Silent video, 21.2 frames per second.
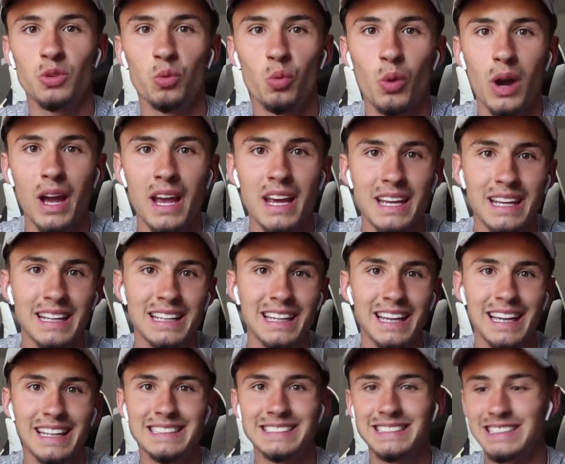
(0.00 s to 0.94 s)
your whey and
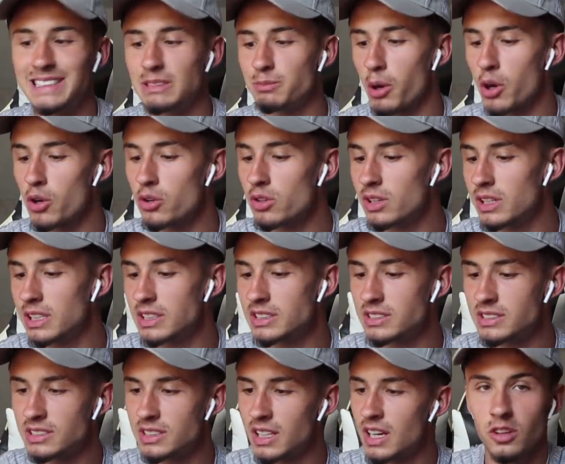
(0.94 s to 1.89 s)
casein
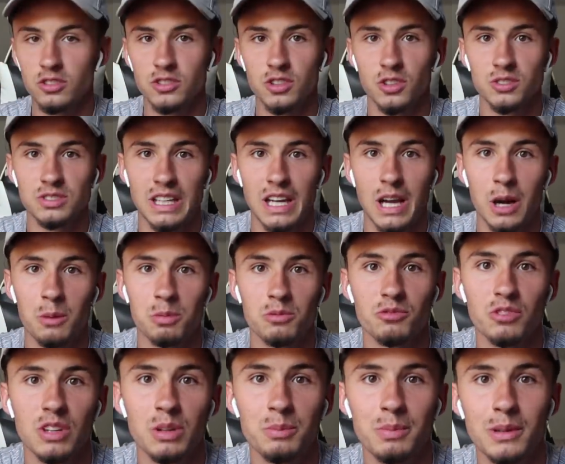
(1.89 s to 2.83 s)
proteins. It's obviously
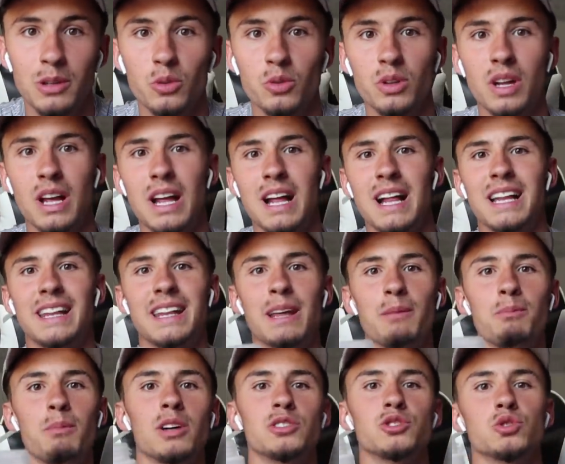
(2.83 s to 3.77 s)
helping rebuild
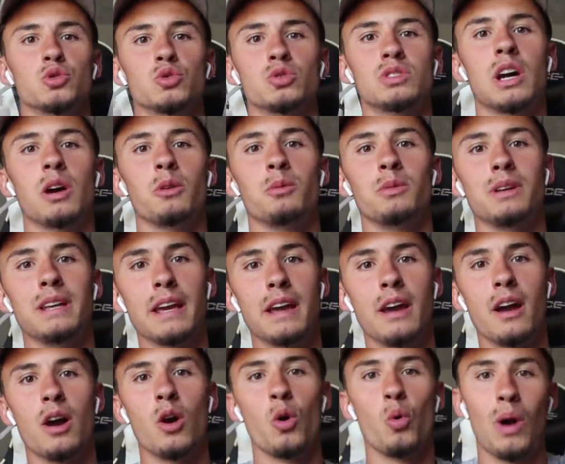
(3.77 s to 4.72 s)
them muscles to help you
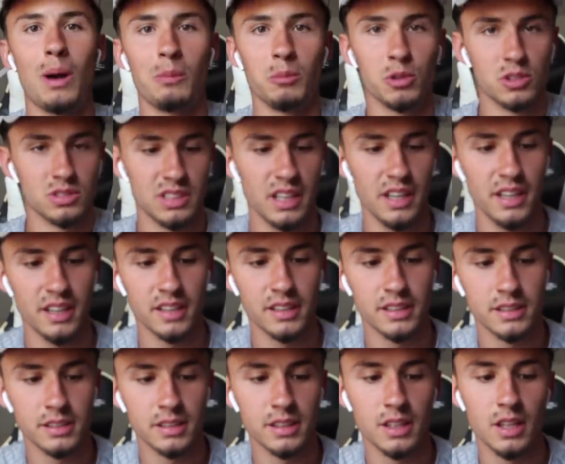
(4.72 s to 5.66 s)
get whammers, yeah?
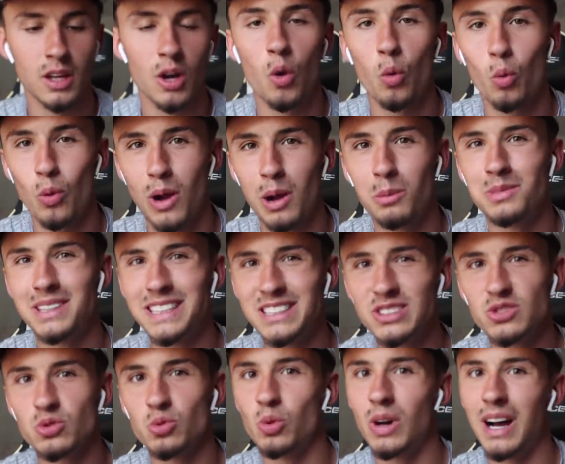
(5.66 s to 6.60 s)
Wham
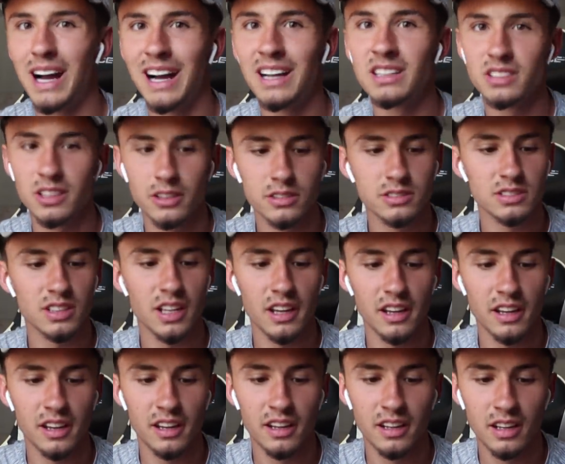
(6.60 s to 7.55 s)
nizzle, as I would
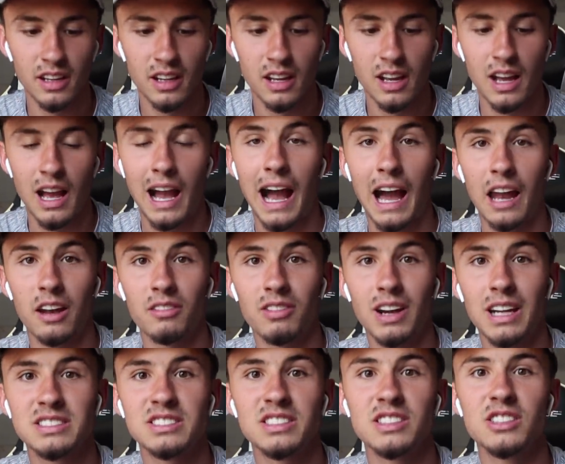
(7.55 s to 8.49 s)
say. And I've
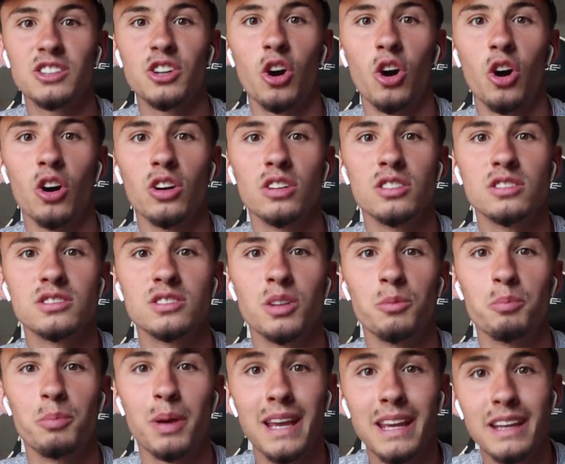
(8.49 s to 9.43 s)
actually got
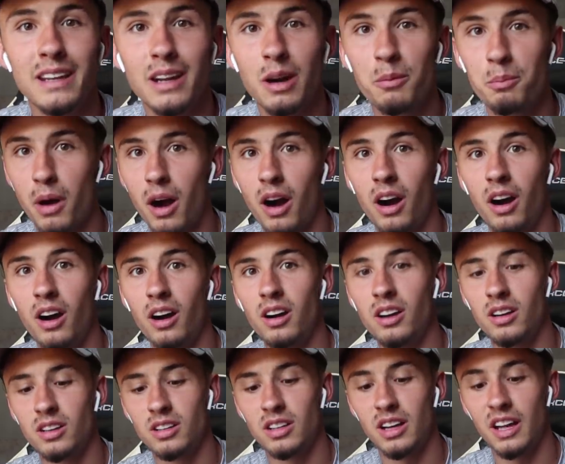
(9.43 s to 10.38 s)
some peanut
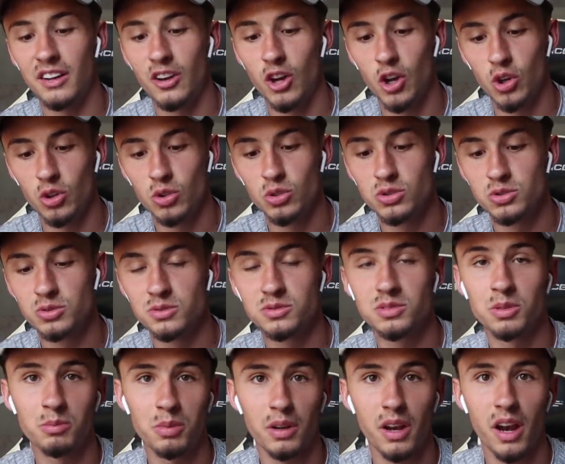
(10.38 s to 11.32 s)
butter and oats with
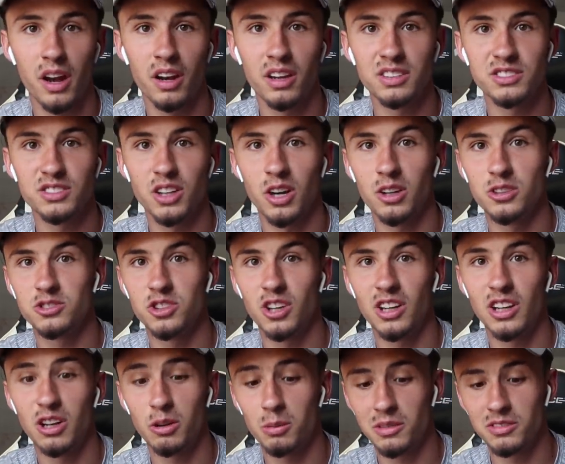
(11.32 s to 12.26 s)
some banana this time, so
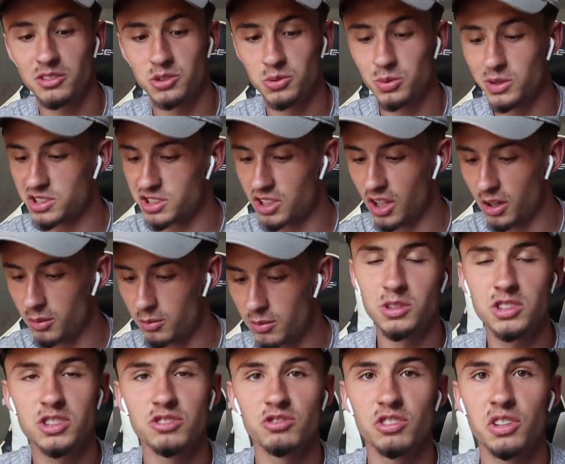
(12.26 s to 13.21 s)
a little bit of a switch up. I'm
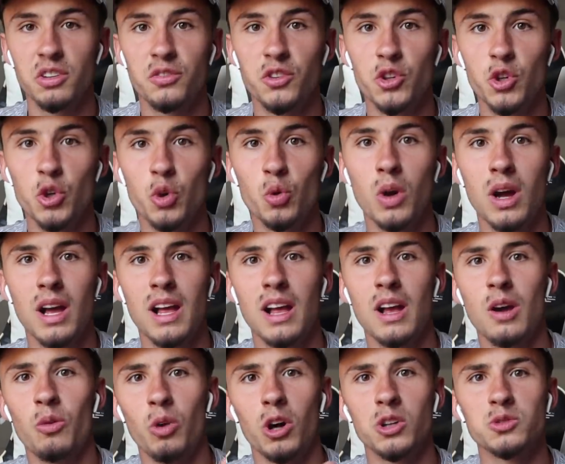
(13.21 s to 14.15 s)
just to refuel
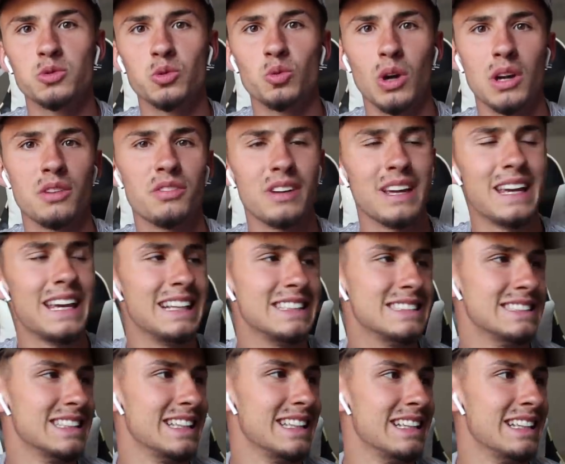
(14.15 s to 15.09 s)
whilst we wait for
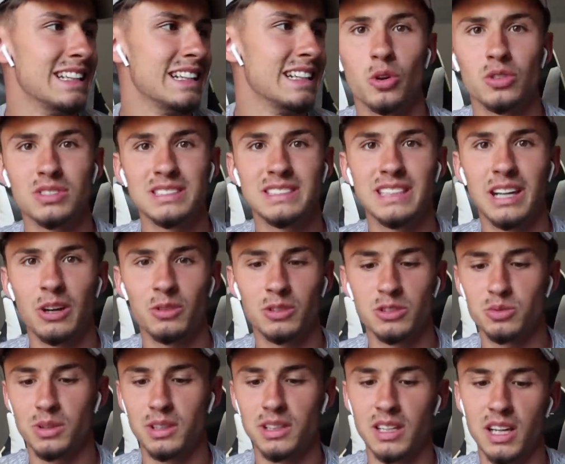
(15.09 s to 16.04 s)
Higgsy because he's now on
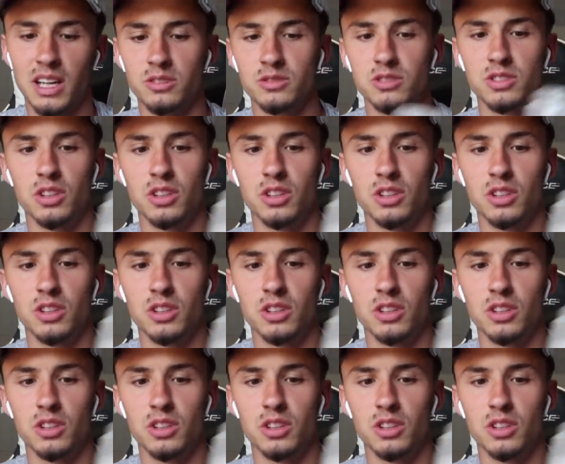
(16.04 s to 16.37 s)
his way down,